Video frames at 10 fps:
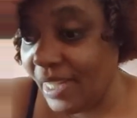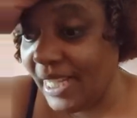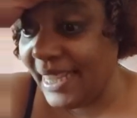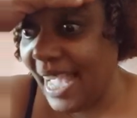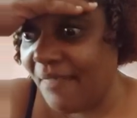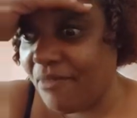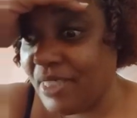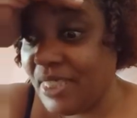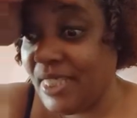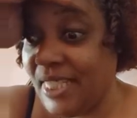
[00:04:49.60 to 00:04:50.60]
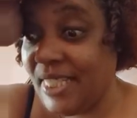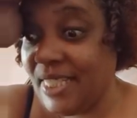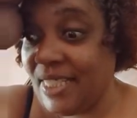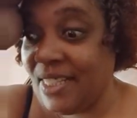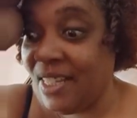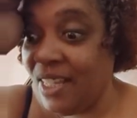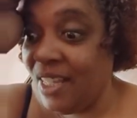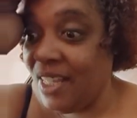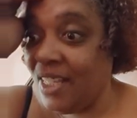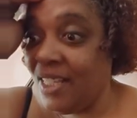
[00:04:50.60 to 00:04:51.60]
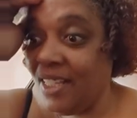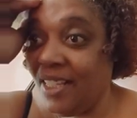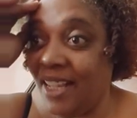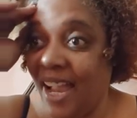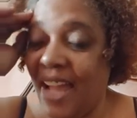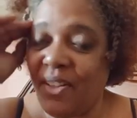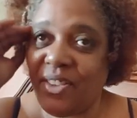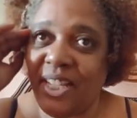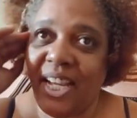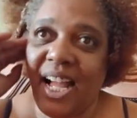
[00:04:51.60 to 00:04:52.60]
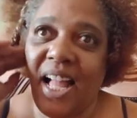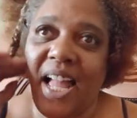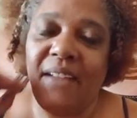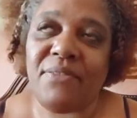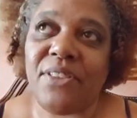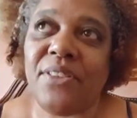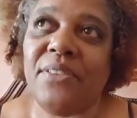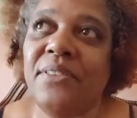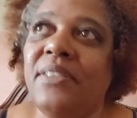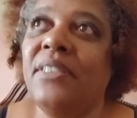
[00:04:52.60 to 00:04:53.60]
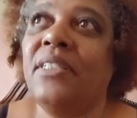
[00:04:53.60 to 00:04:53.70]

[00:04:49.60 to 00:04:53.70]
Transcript: that really I don't think I'll have to.